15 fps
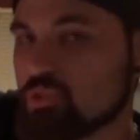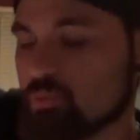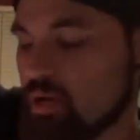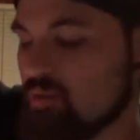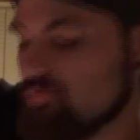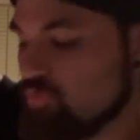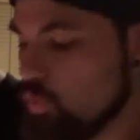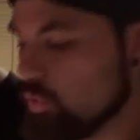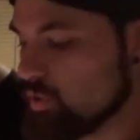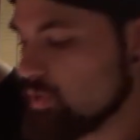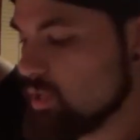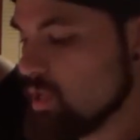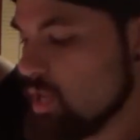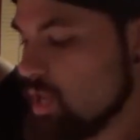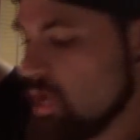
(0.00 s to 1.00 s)
around 4.
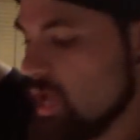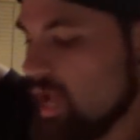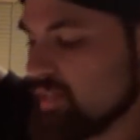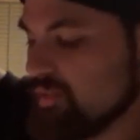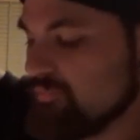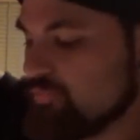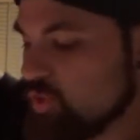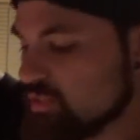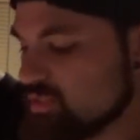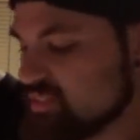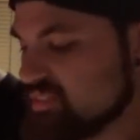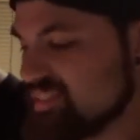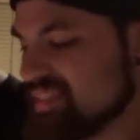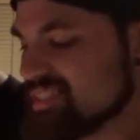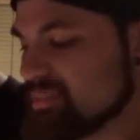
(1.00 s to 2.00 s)
In the first
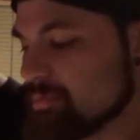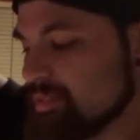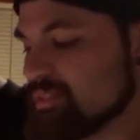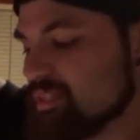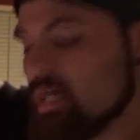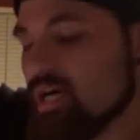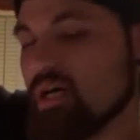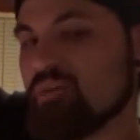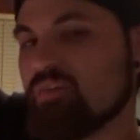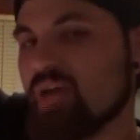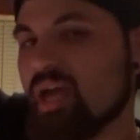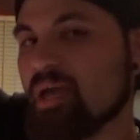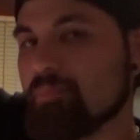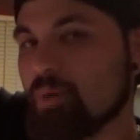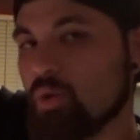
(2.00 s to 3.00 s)
6 months of
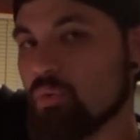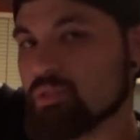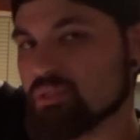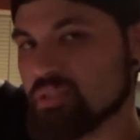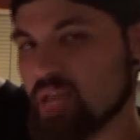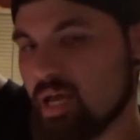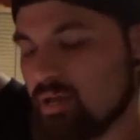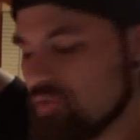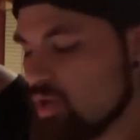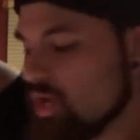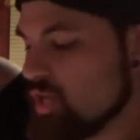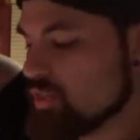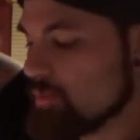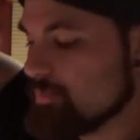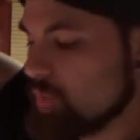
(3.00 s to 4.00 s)
a boa's life,
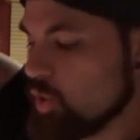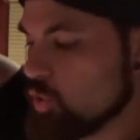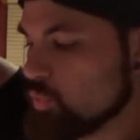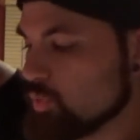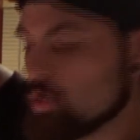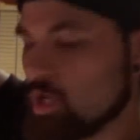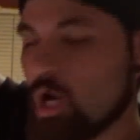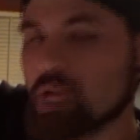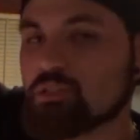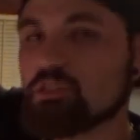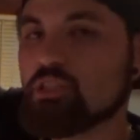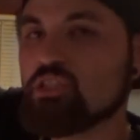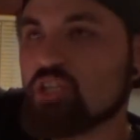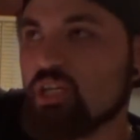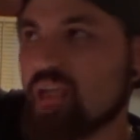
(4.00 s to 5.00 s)
the boa will
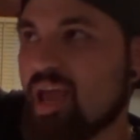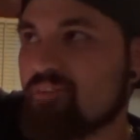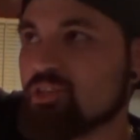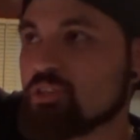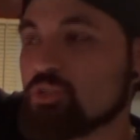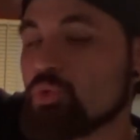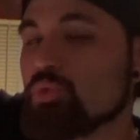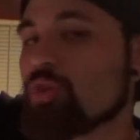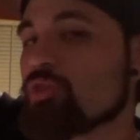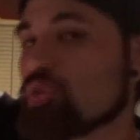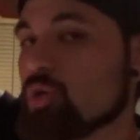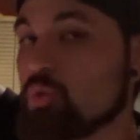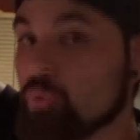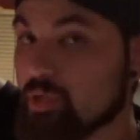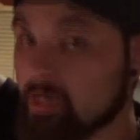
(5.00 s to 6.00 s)
constantly shed every 2 to
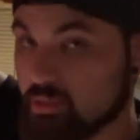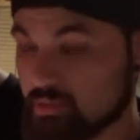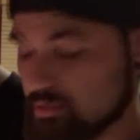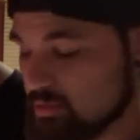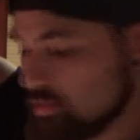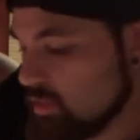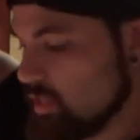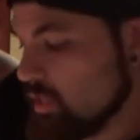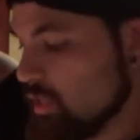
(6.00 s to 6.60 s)
3 weeks.